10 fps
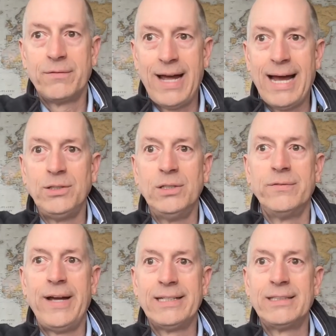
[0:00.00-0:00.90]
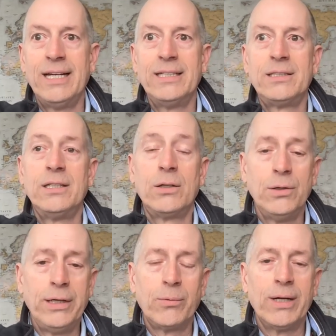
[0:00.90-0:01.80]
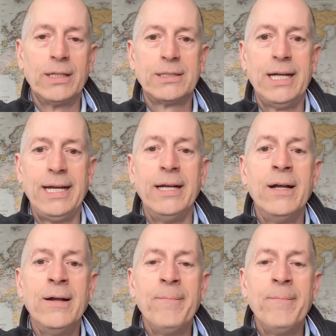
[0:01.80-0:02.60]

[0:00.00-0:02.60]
values of assets, including real estate